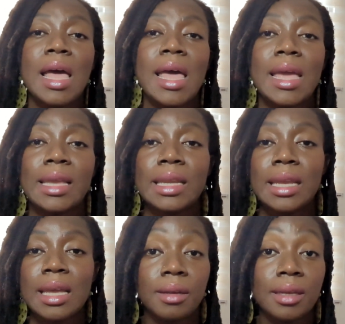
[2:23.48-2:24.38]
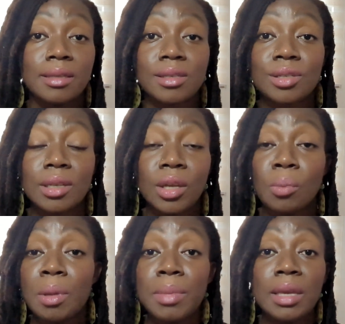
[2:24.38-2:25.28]
and essentially, or
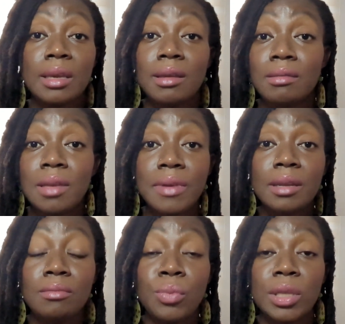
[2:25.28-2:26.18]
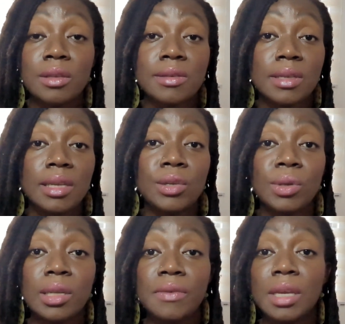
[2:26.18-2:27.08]
maybe even within the city you're
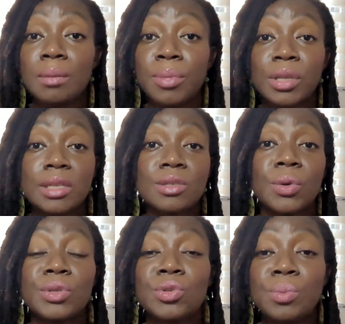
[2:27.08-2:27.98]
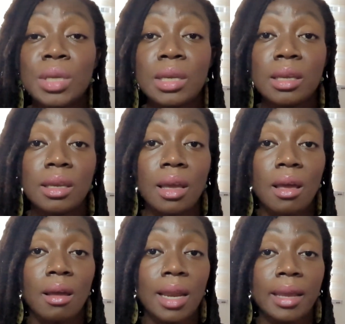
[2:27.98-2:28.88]
living in, but it's going to be
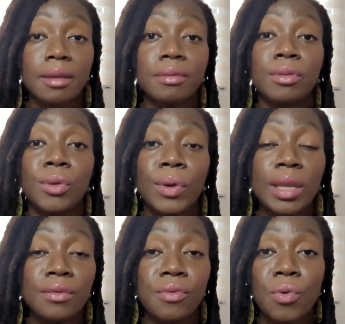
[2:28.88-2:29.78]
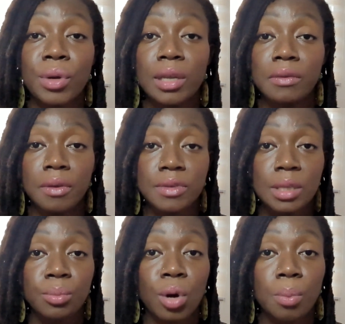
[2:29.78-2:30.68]
like 30, 40,
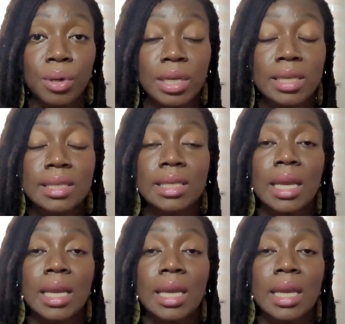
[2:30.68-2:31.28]
50 properties,